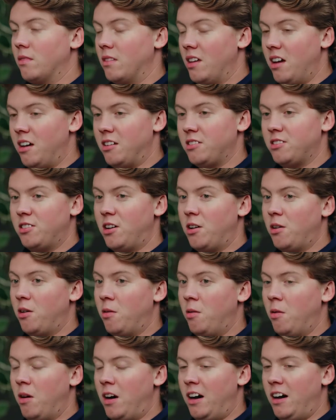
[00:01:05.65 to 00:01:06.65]
Yeah.
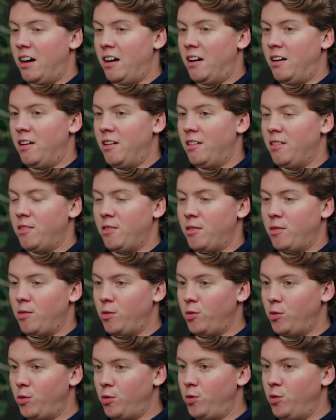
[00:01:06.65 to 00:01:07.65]
So
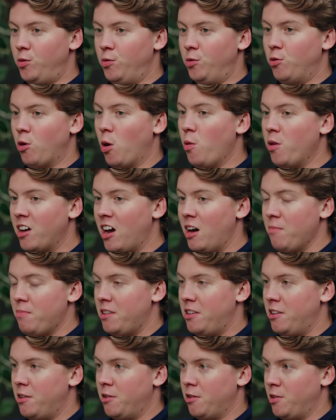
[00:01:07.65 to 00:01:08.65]
growing up
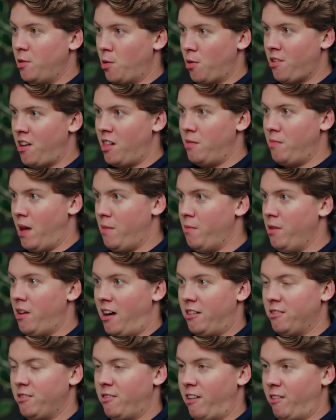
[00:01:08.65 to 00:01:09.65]
here in North
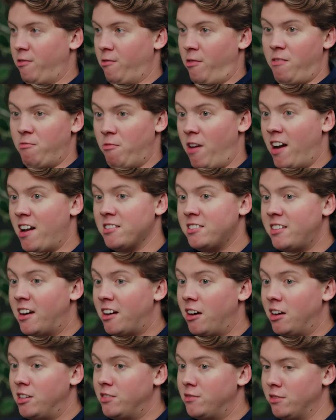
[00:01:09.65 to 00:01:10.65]
Alabama, right
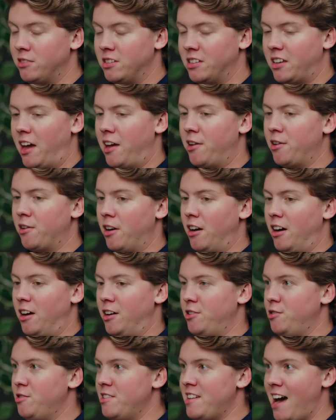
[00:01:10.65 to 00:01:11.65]
outside of Huntsville and Decatur,
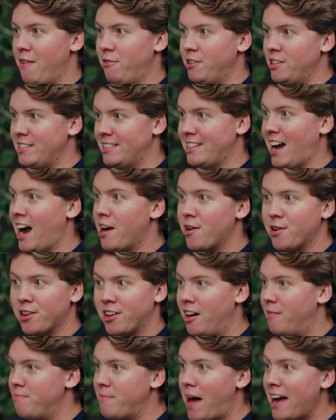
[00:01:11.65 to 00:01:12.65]
you didn't have a desire to
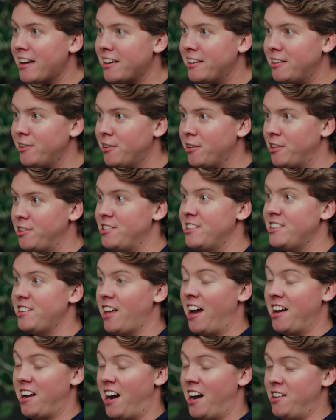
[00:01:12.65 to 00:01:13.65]
come back here, and you didn't.
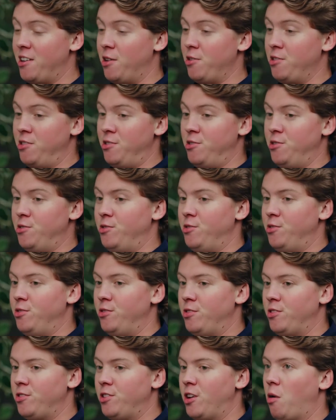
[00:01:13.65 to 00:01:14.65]
I know
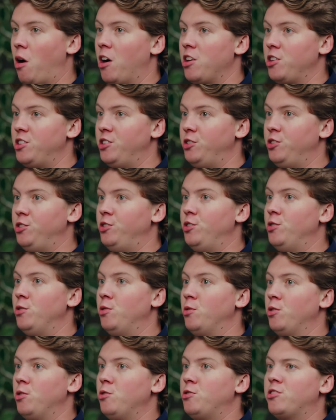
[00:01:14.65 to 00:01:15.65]

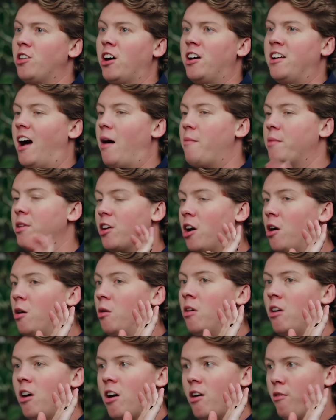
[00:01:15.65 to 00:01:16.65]
you said, I'm going to
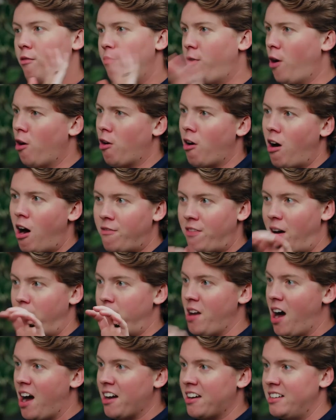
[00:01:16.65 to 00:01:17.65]
go far off.
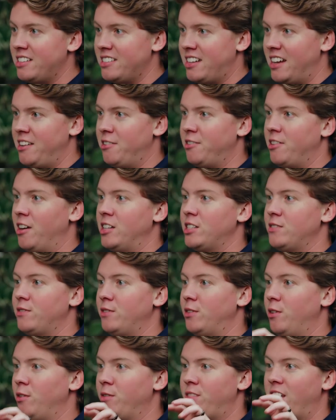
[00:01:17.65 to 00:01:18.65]
I'm not going to stay here in
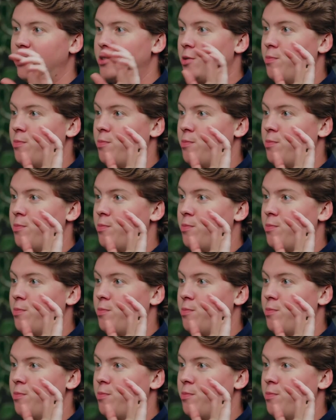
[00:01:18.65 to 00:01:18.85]
Huntsville.